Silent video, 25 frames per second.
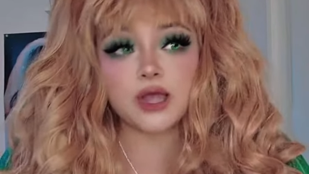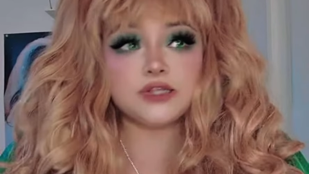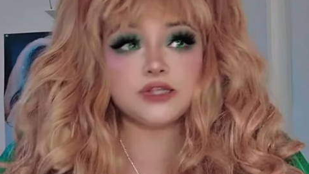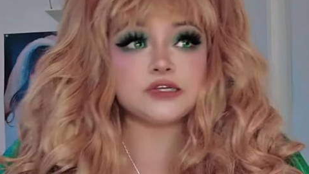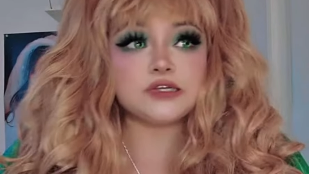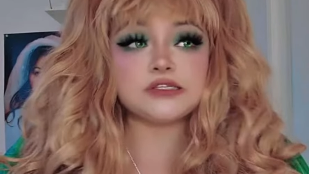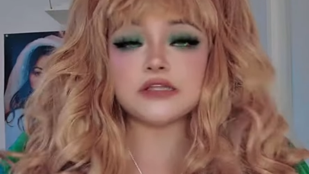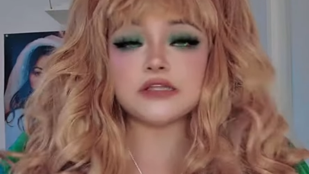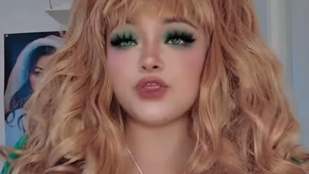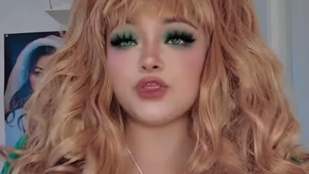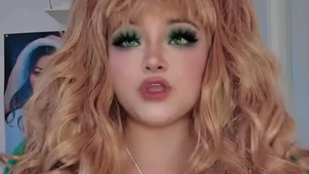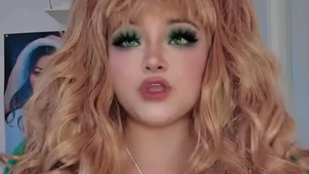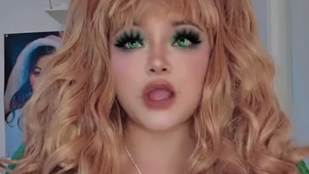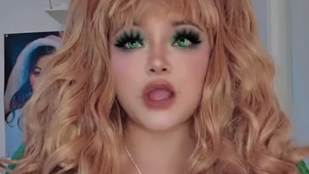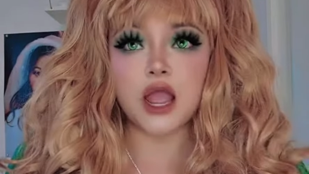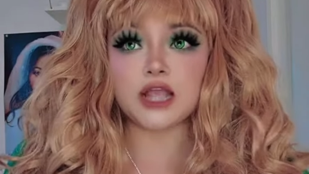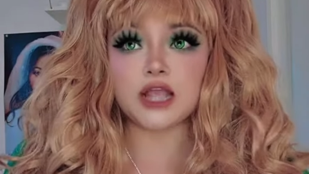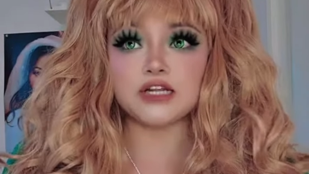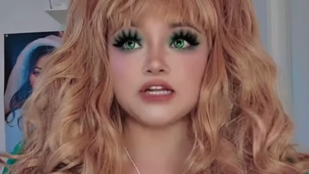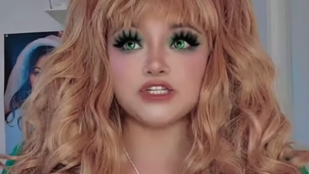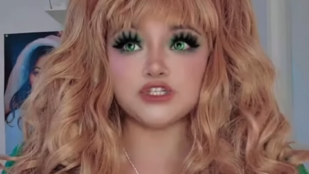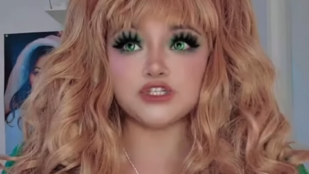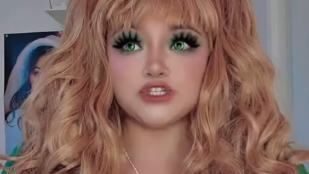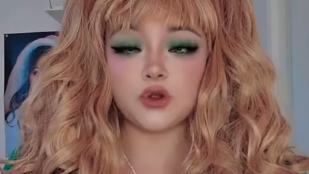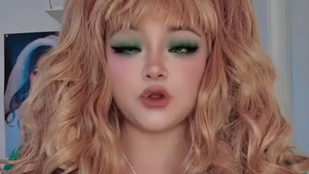There's nothing I
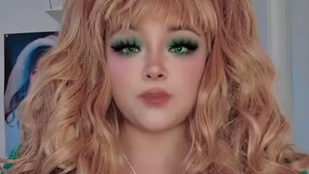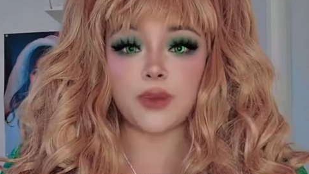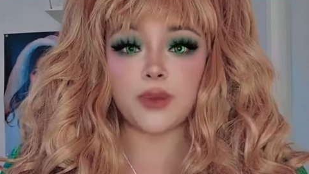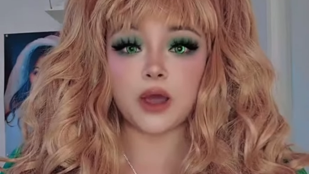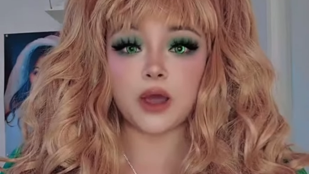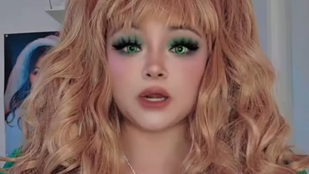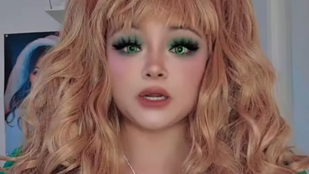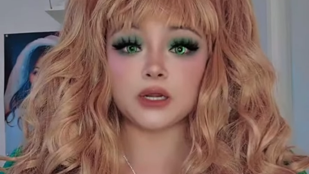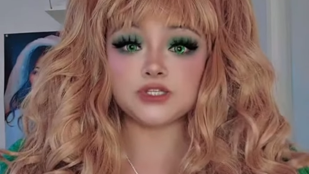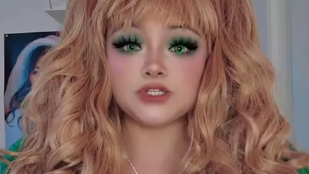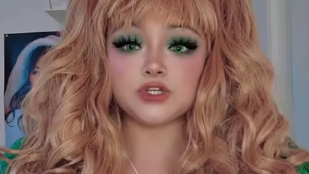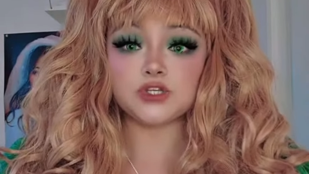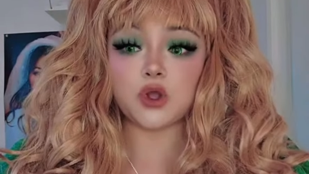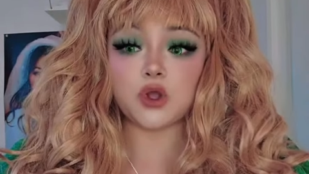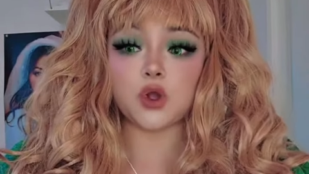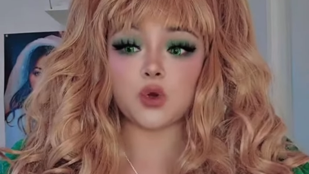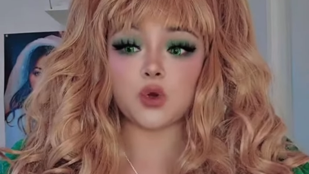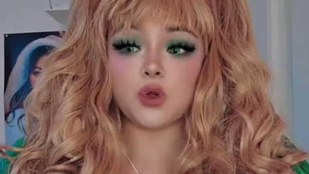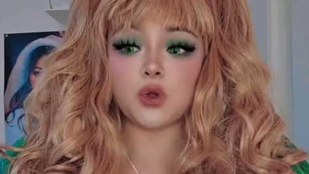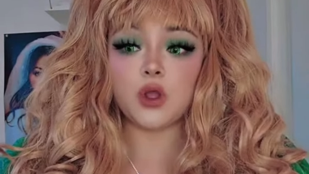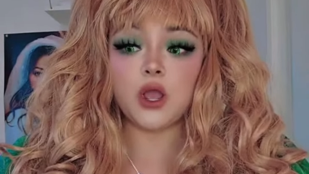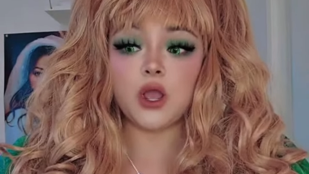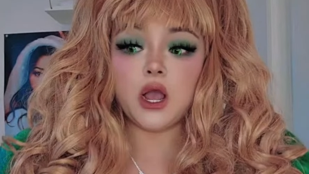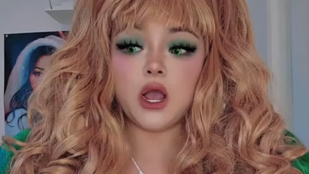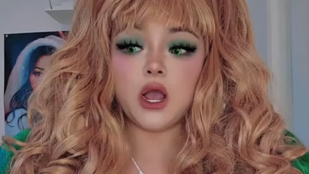could do about it.
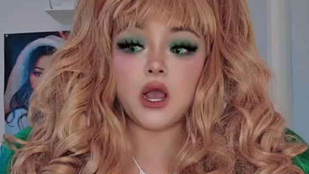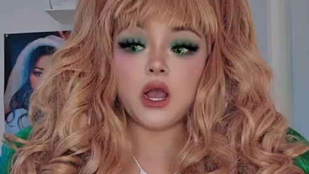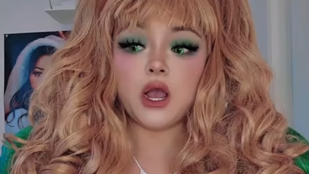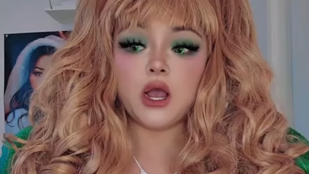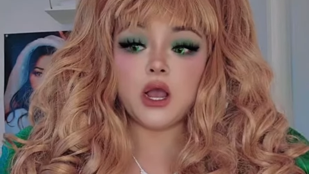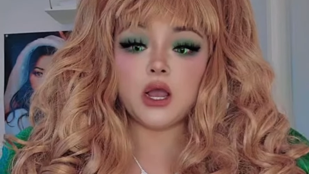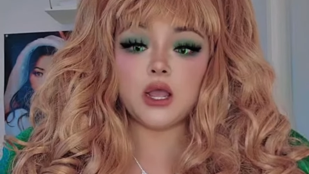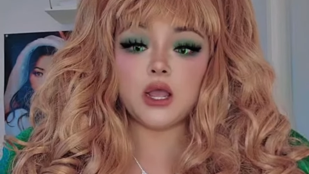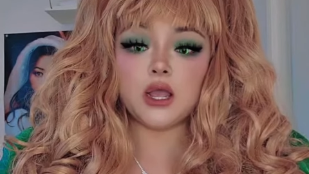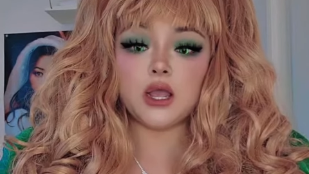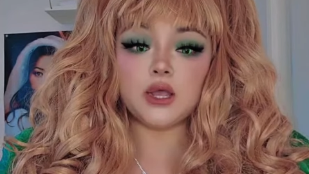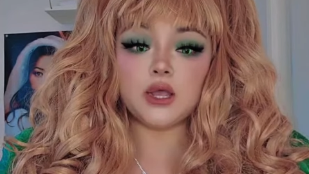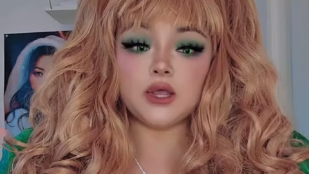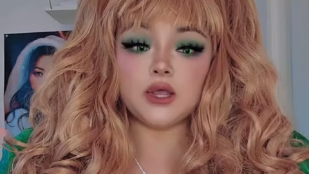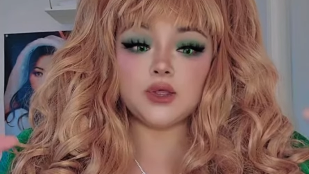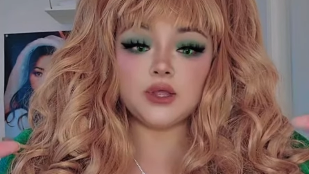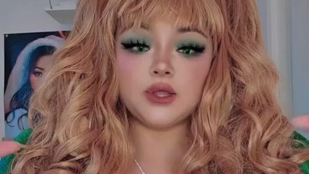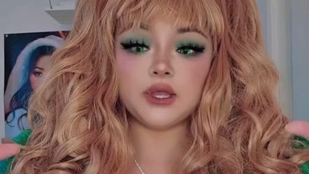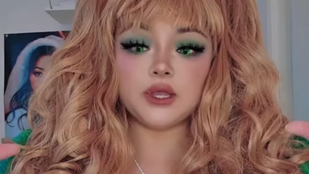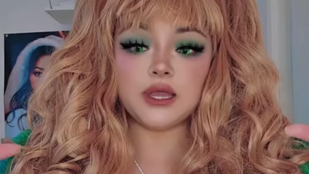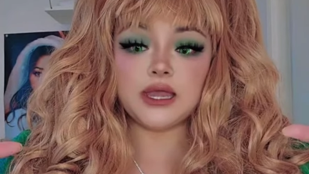So uh,